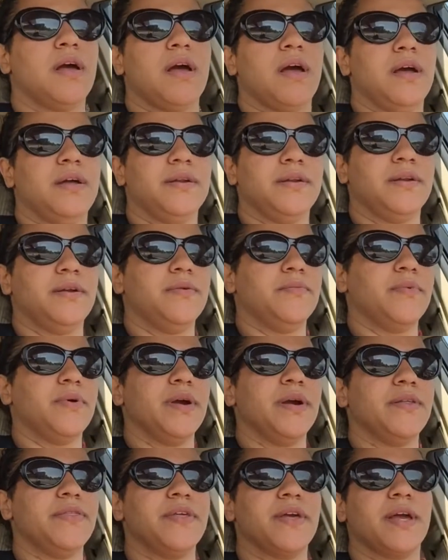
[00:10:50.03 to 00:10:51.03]
I don't know
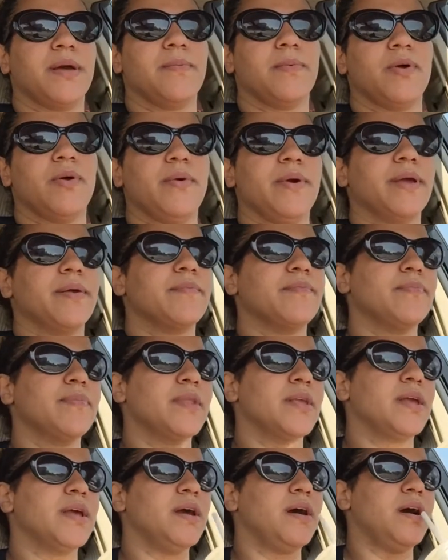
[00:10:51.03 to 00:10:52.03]
where I think I'm going
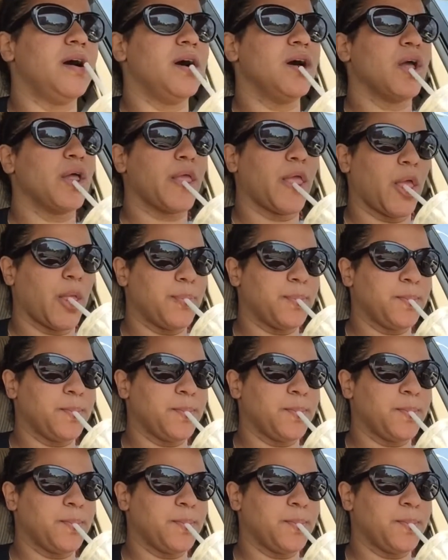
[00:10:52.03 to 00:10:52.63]
um,